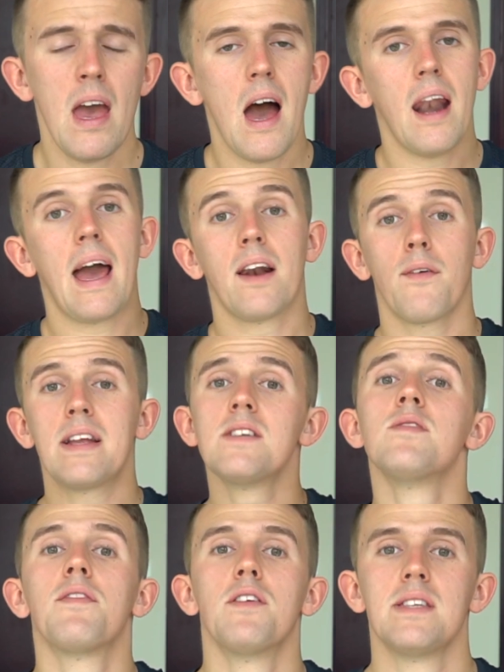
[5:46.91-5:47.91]
And I had a range
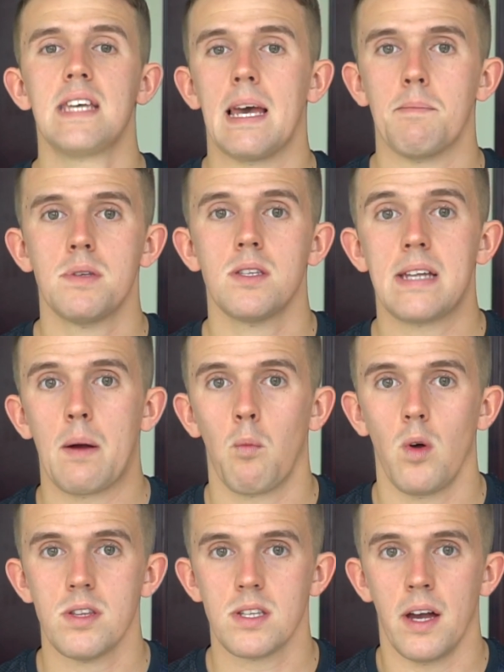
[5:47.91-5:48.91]
of different tips down
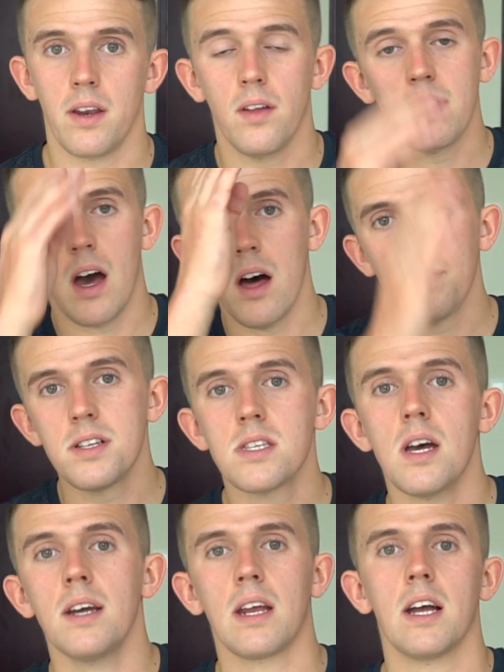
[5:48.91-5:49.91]
one side. On the other
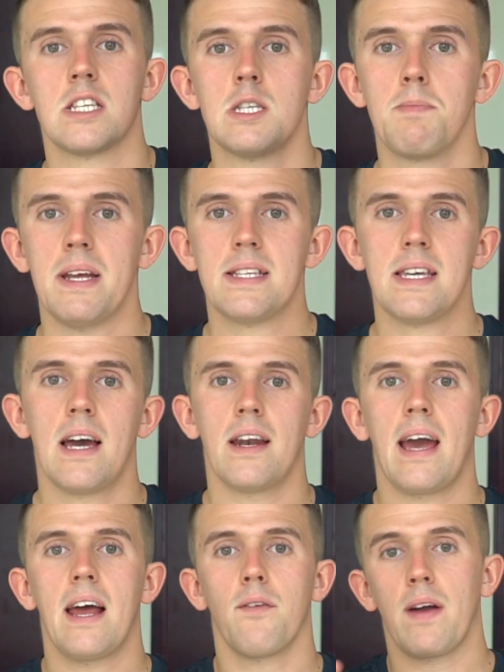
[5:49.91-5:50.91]
side, I'd split it and
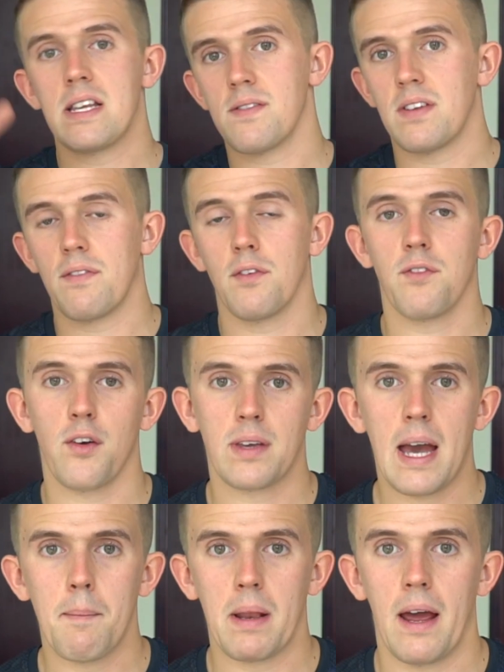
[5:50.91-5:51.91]
I had a range of different
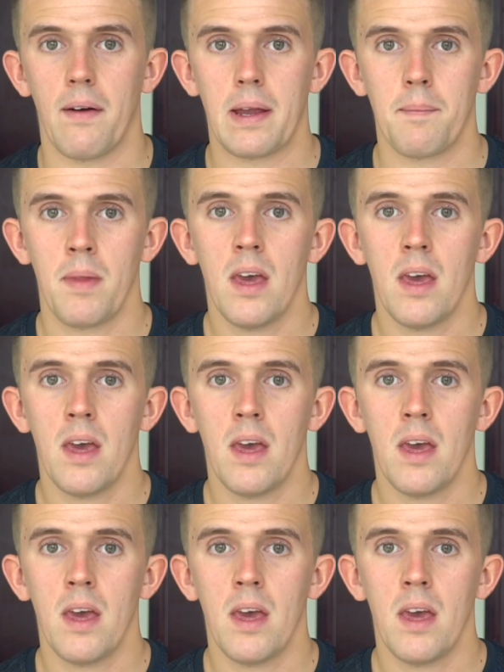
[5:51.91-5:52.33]
vocabulary.